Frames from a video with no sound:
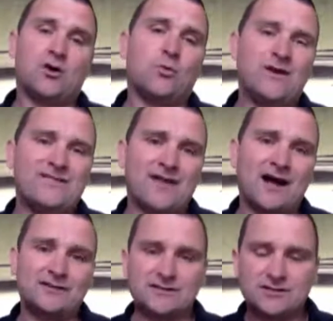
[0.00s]
With
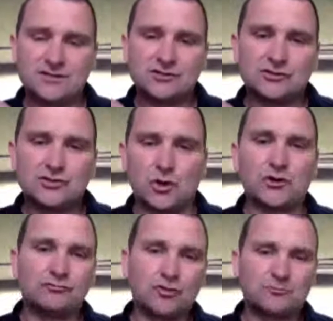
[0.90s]
that, John
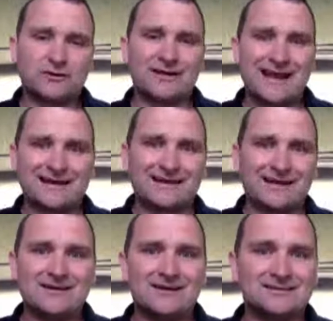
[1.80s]
erupted in
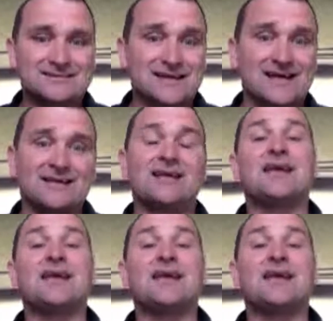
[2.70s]
anger and said